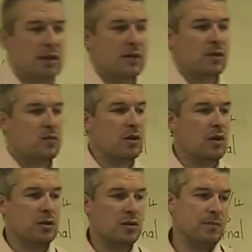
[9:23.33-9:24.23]
see this word
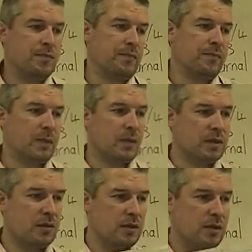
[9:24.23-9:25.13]
a lot in
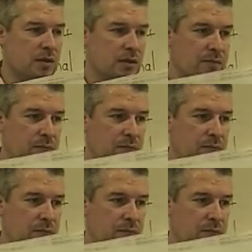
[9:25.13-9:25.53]
examinations.